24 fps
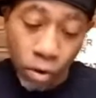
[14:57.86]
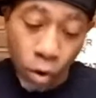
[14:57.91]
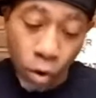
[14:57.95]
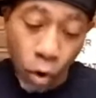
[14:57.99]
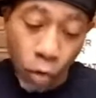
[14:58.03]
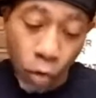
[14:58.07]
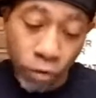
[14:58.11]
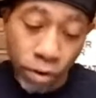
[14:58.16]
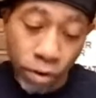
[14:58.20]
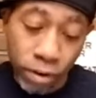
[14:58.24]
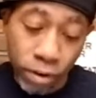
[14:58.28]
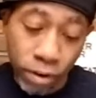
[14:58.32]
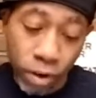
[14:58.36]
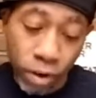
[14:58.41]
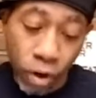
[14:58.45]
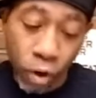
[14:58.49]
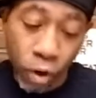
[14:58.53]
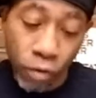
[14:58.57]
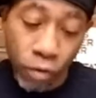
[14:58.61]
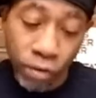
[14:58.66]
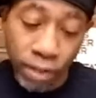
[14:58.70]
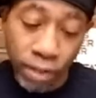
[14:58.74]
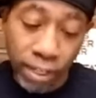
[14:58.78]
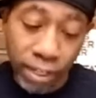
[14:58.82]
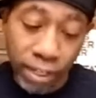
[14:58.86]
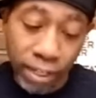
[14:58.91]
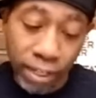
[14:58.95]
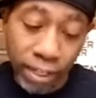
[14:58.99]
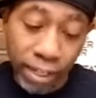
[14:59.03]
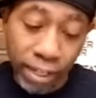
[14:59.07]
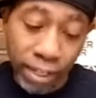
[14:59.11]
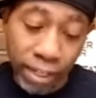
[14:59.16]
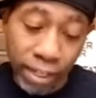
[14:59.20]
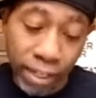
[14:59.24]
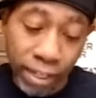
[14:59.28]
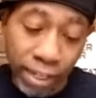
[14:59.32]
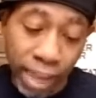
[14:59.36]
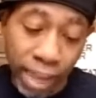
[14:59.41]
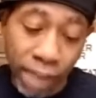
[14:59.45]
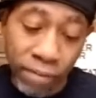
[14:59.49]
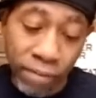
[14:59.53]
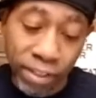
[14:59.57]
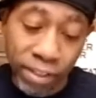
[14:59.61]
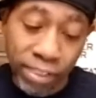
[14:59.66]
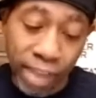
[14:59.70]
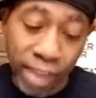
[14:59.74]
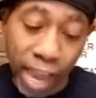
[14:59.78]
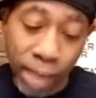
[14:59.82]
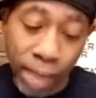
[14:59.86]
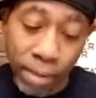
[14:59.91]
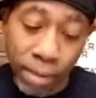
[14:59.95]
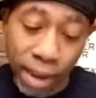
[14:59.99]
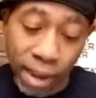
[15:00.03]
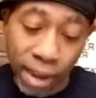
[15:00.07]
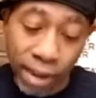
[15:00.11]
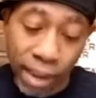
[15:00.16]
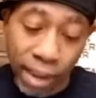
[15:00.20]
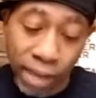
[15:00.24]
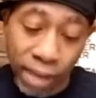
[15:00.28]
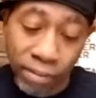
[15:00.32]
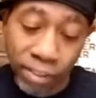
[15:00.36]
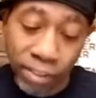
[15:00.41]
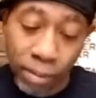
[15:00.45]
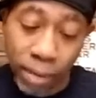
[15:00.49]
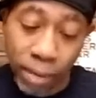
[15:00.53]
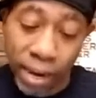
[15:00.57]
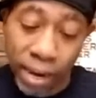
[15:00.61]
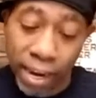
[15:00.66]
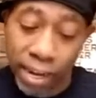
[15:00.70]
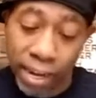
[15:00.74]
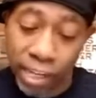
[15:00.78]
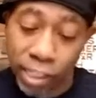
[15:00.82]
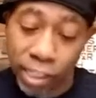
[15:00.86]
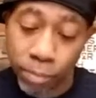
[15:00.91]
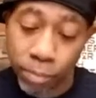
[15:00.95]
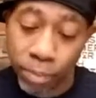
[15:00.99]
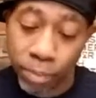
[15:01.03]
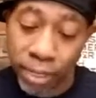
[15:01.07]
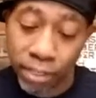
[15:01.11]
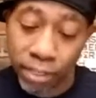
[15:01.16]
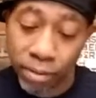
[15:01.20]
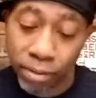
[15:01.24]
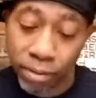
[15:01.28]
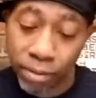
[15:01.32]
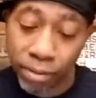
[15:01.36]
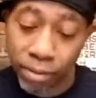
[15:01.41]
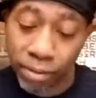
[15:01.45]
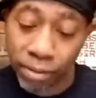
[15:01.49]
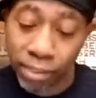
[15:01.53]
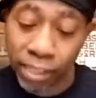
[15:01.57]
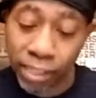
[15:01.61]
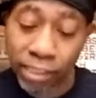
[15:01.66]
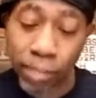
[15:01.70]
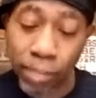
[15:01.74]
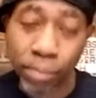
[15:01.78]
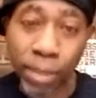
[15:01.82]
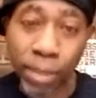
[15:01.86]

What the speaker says: Overly, every time I hear this beat, like the